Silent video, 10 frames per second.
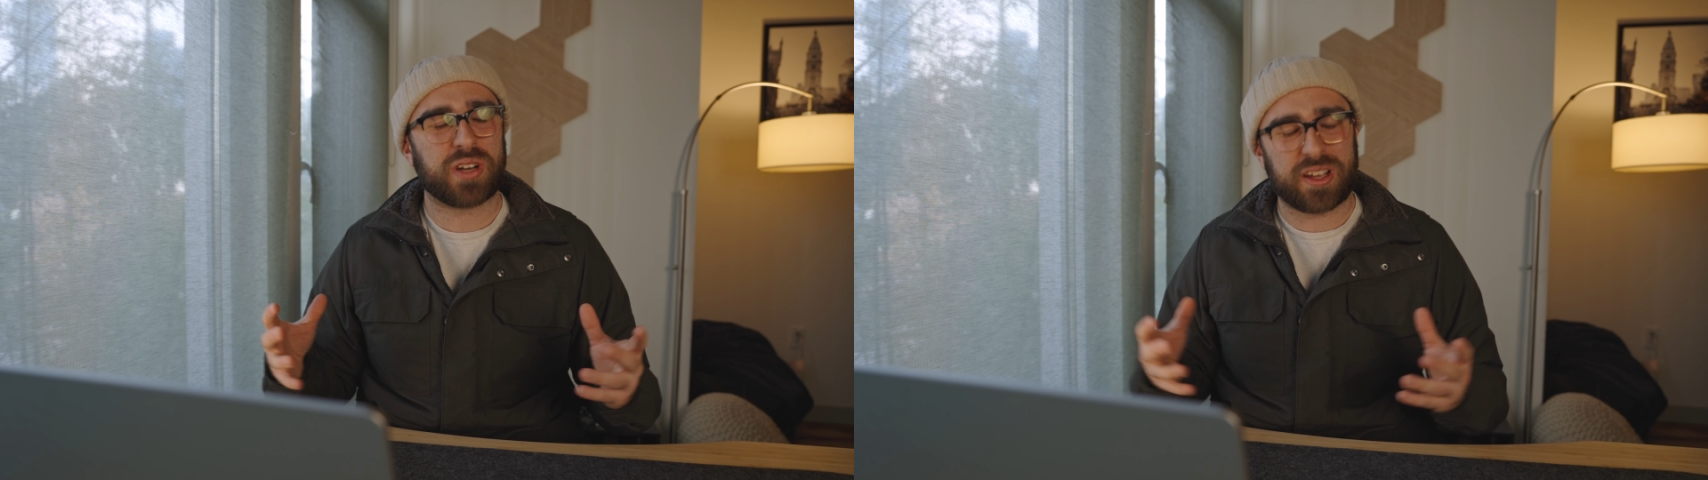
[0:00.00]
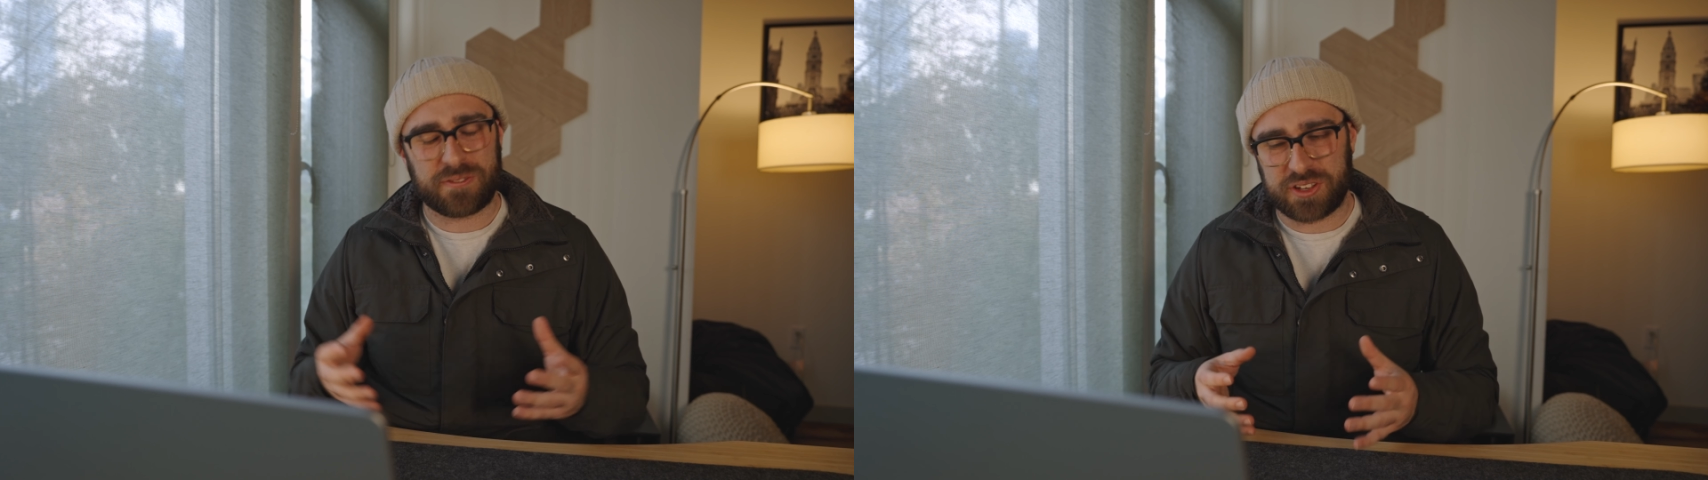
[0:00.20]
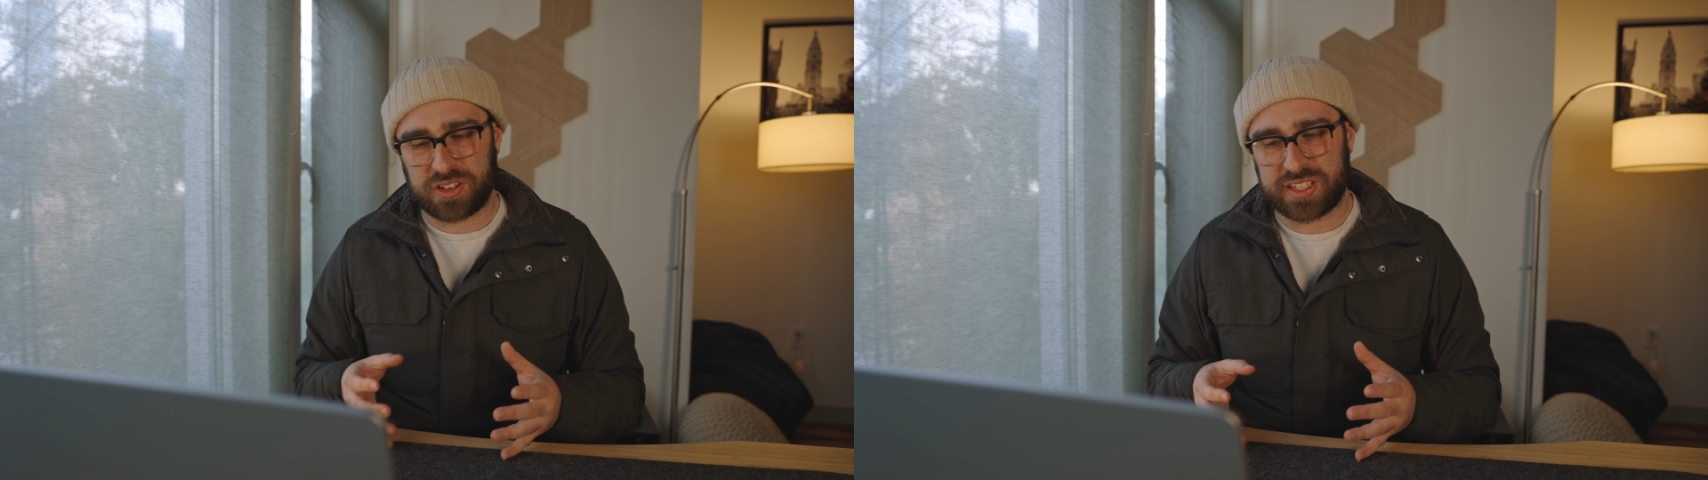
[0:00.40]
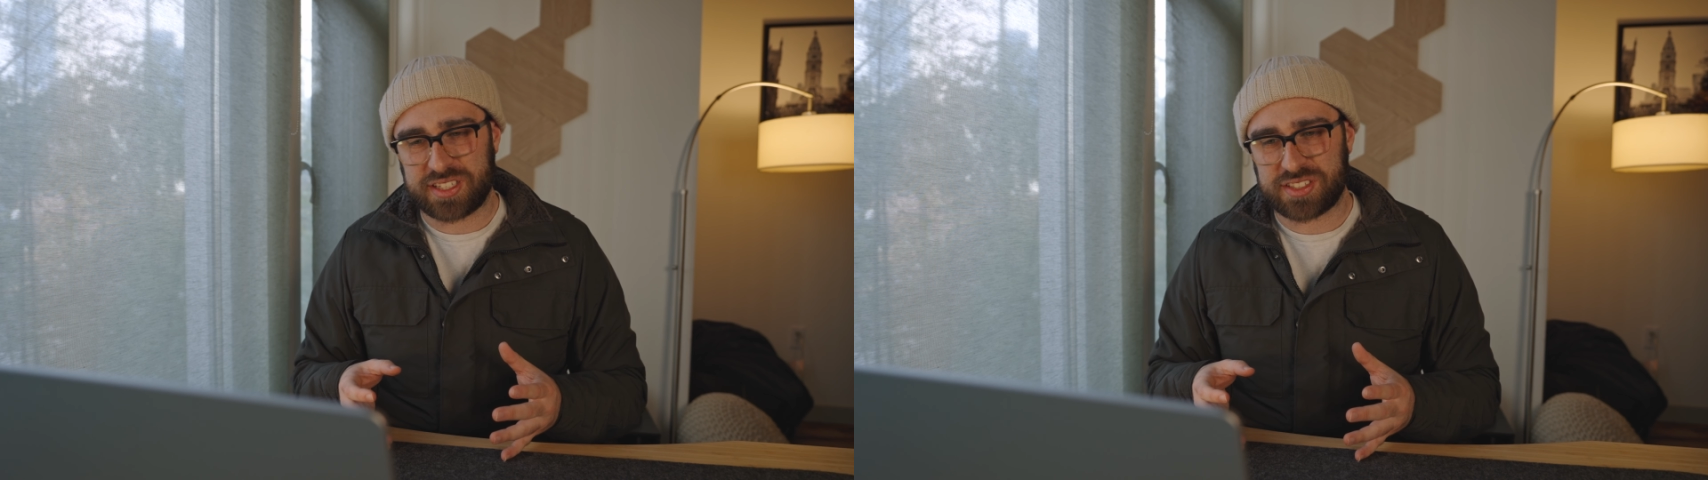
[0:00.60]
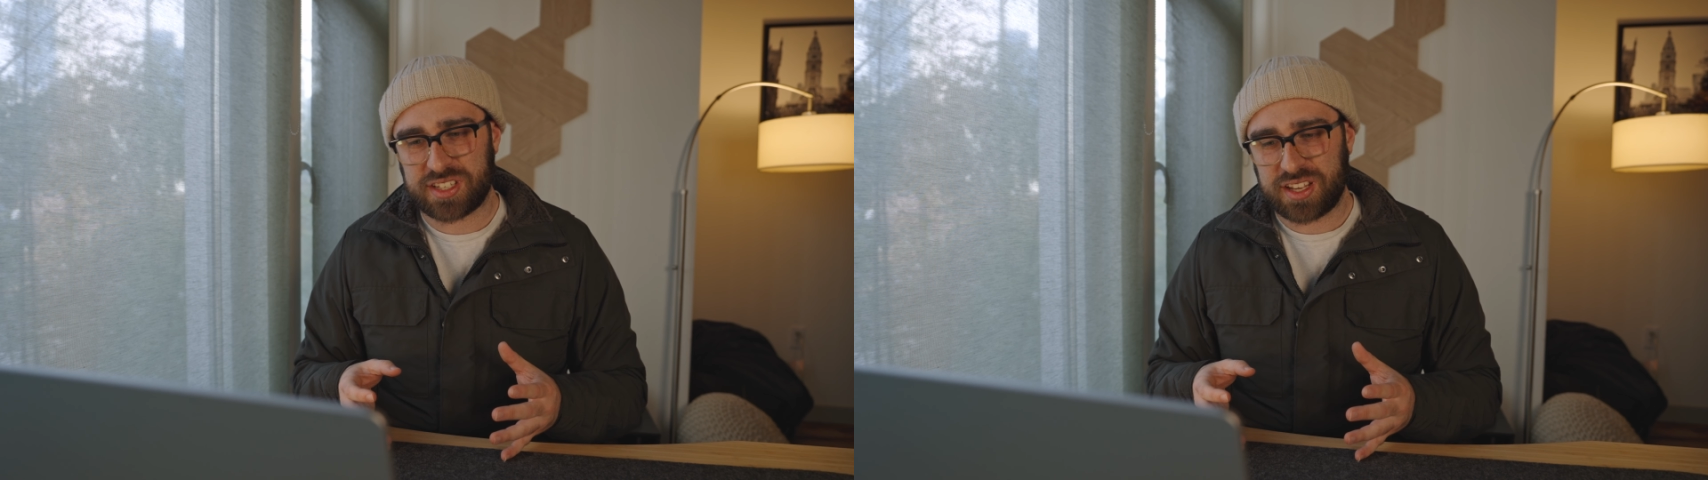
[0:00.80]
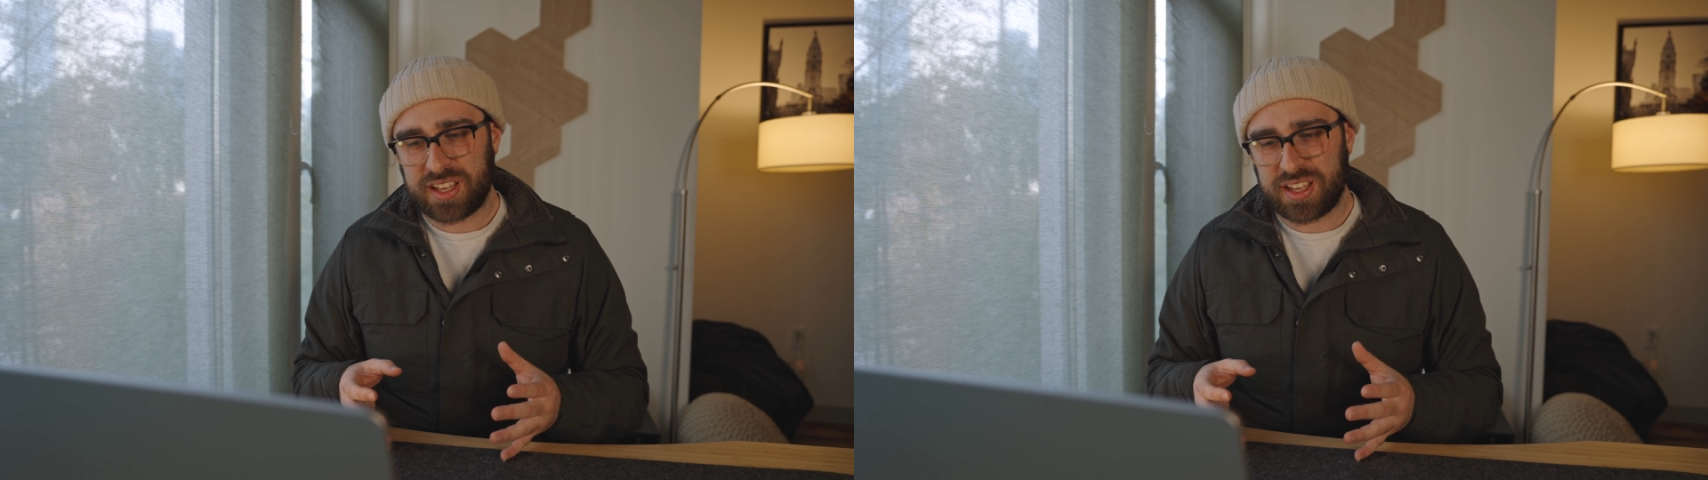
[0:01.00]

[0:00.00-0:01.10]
I feel is,